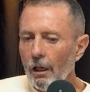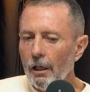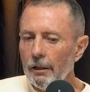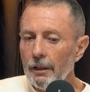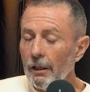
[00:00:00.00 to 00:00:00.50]

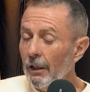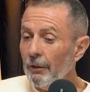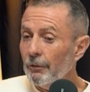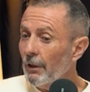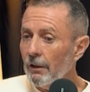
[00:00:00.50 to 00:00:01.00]
And then
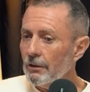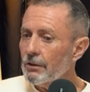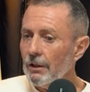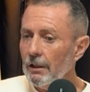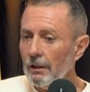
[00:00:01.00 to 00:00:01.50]
he'd done a
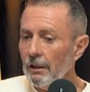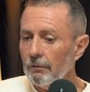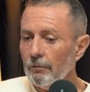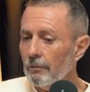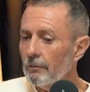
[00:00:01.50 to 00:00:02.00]
stint.
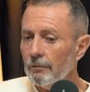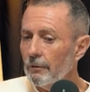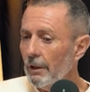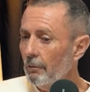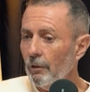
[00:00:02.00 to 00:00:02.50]
He